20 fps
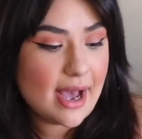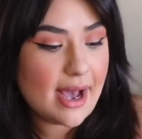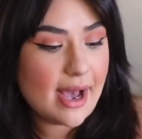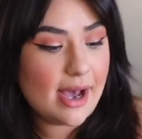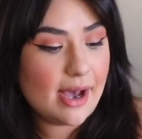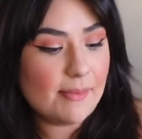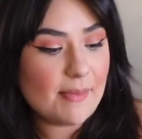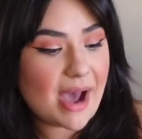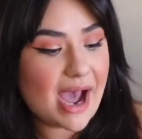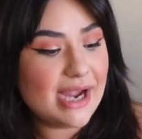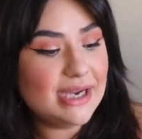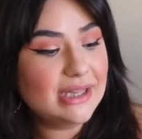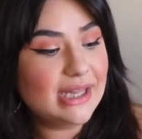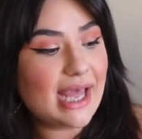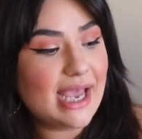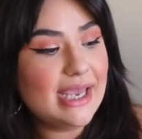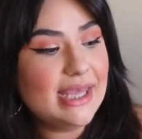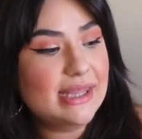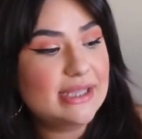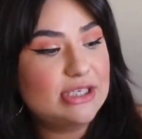I
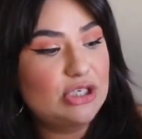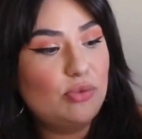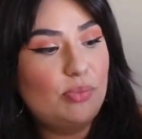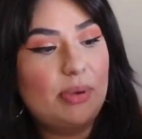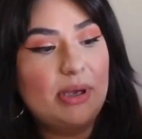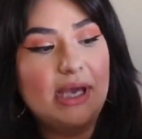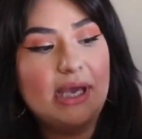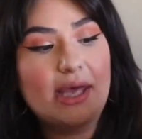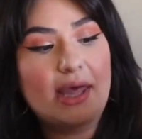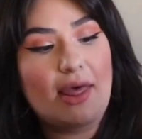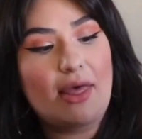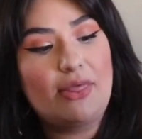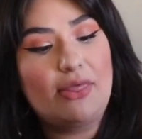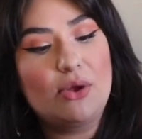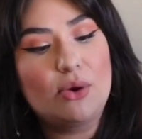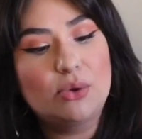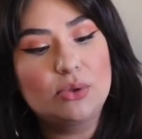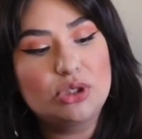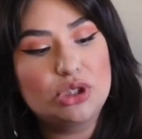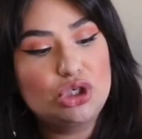like to pick
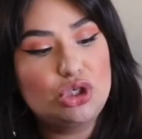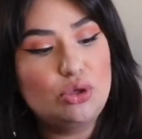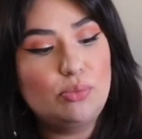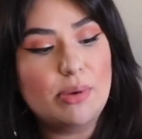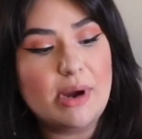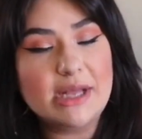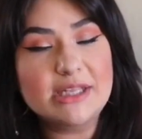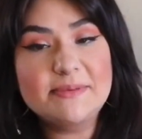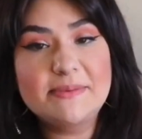those two brands